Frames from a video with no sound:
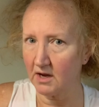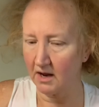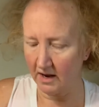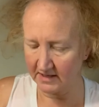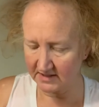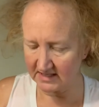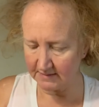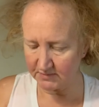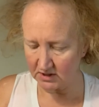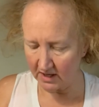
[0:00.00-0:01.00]
it
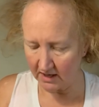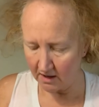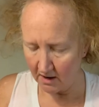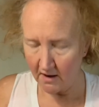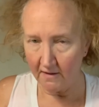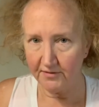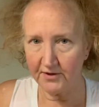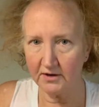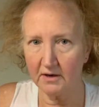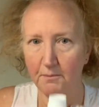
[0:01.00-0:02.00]
seems like
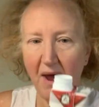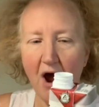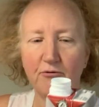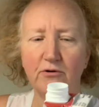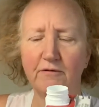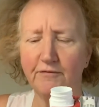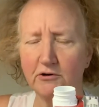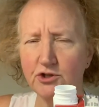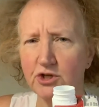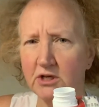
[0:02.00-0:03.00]
the powdered
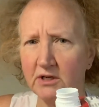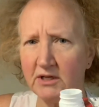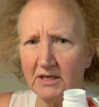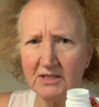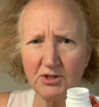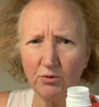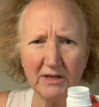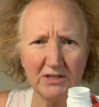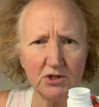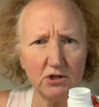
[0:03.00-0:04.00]
version is
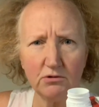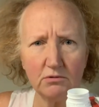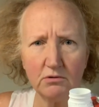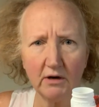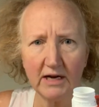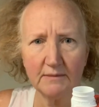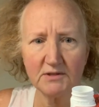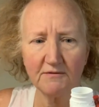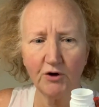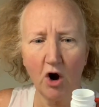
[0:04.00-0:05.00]
only 2 grams
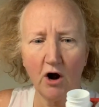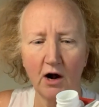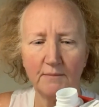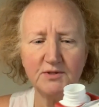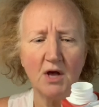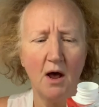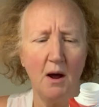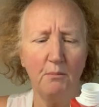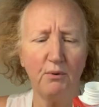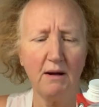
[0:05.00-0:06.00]
of carbs,
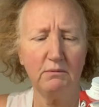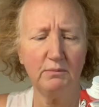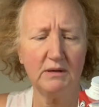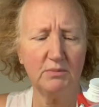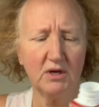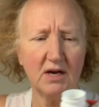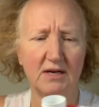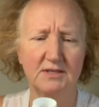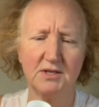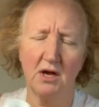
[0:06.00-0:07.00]
probably
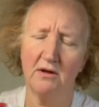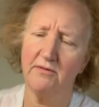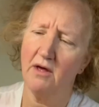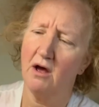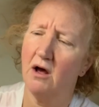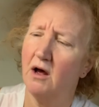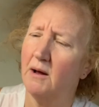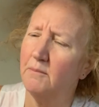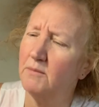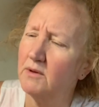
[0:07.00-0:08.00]
because
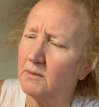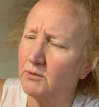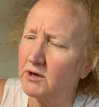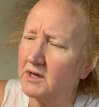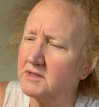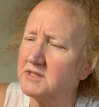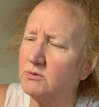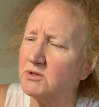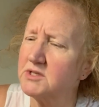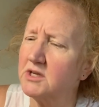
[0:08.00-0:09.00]
I'm looking to see
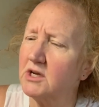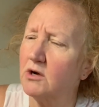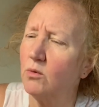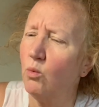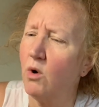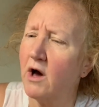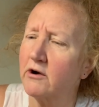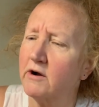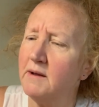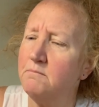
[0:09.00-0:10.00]
what's in here, water
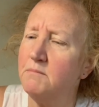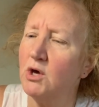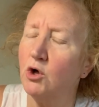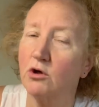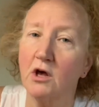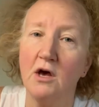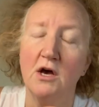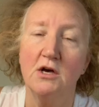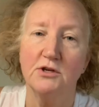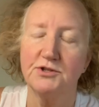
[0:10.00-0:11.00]
and milk.
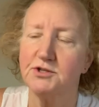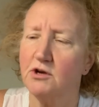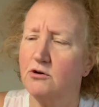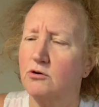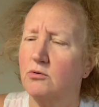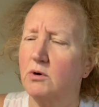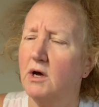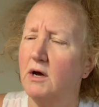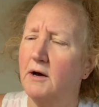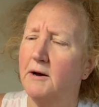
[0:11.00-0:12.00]
So
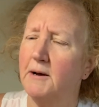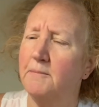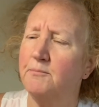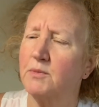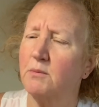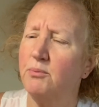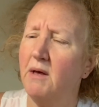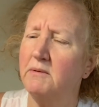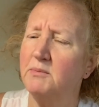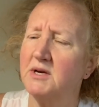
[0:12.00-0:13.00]

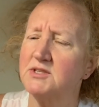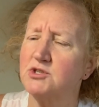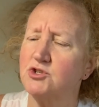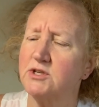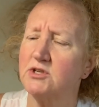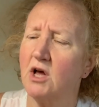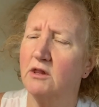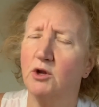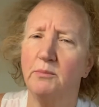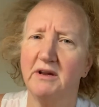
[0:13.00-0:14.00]
probably because there's a
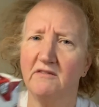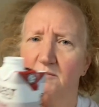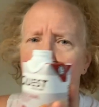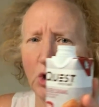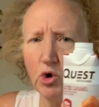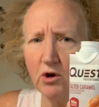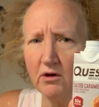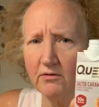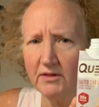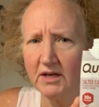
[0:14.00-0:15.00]
little bit of milk
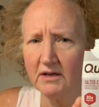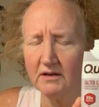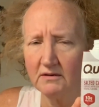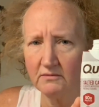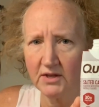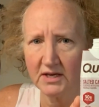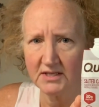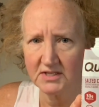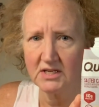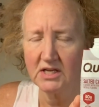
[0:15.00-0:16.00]
that
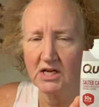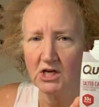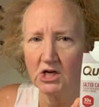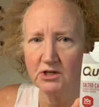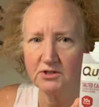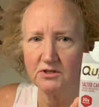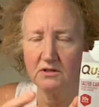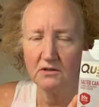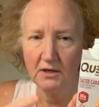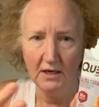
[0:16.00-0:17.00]
is in here to